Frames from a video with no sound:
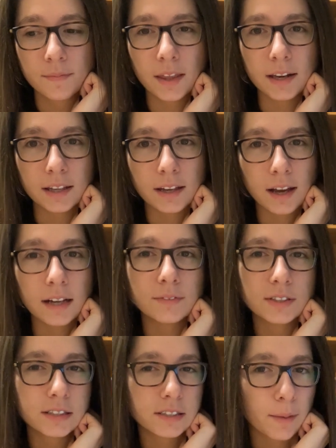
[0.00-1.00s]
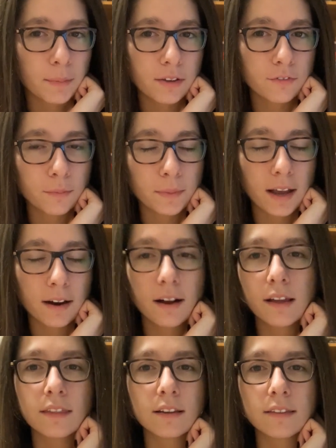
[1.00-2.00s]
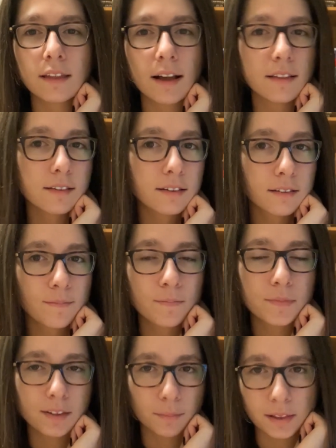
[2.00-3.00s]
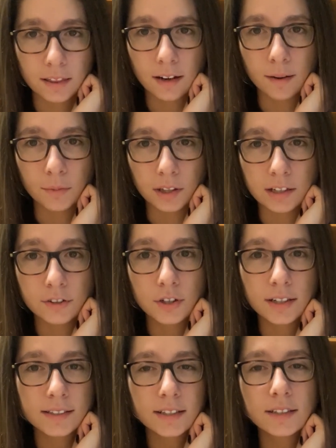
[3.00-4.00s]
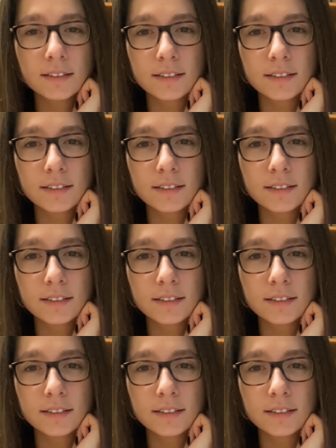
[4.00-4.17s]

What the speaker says: And it kind of stemming from there. I think that's something that I'm really interested in.